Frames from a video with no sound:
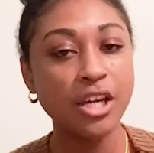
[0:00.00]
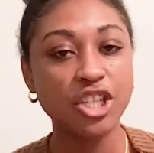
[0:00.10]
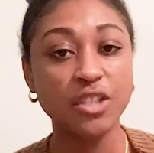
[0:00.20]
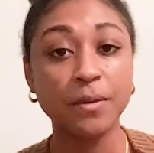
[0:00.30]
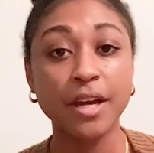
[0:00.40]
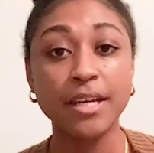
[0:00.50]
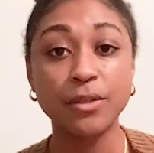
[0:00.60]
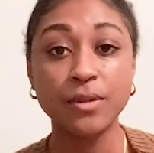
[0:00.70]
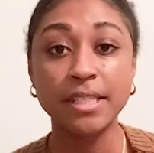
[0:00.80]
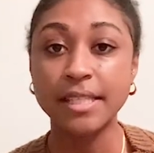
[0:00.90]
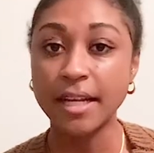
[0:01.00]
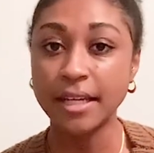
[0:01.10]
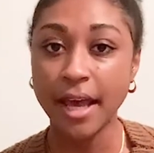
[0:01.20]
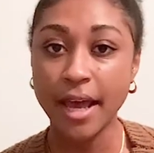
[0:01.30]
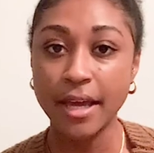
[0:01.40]
just because it was
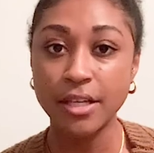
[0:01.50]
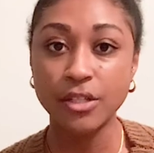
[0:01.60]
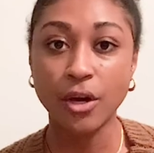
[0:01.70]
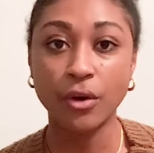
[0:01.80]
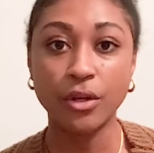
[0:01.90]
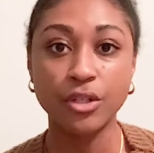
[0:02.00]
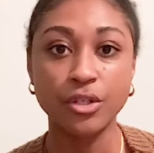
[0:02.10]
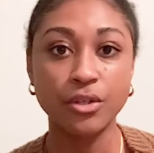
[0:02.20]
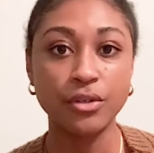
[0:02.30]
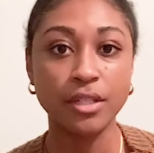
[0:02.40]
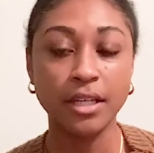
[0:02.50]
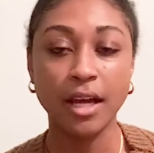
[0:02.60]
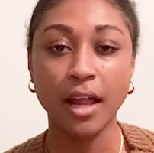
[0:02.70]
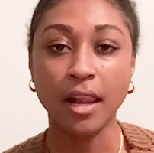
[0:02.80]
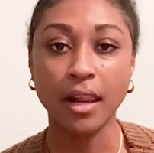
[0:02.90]
Sunday, so there's usually
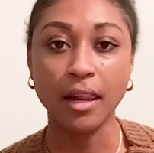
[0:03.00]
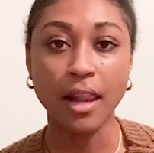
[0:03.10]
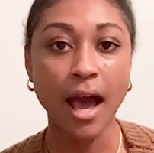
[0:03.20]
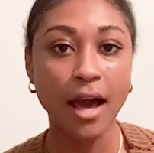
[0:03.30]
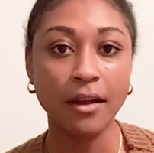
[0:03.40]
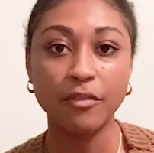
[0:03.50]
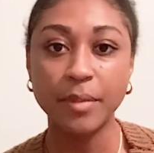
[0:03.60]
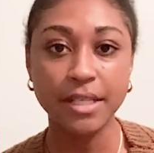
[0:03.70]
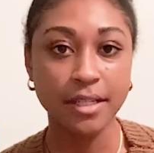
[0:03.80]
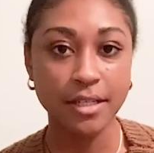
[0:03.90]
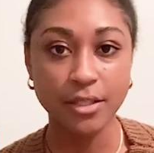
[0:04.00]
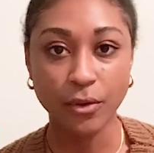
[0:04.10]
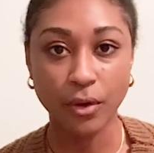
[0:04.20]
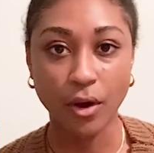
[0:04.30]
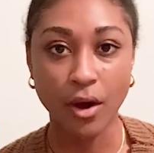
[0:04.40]
a lot of busyness
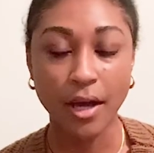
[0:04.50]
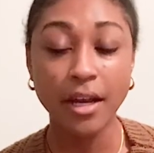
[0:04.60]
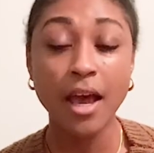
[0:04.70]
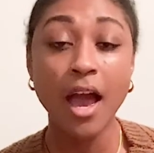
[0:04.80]
going on.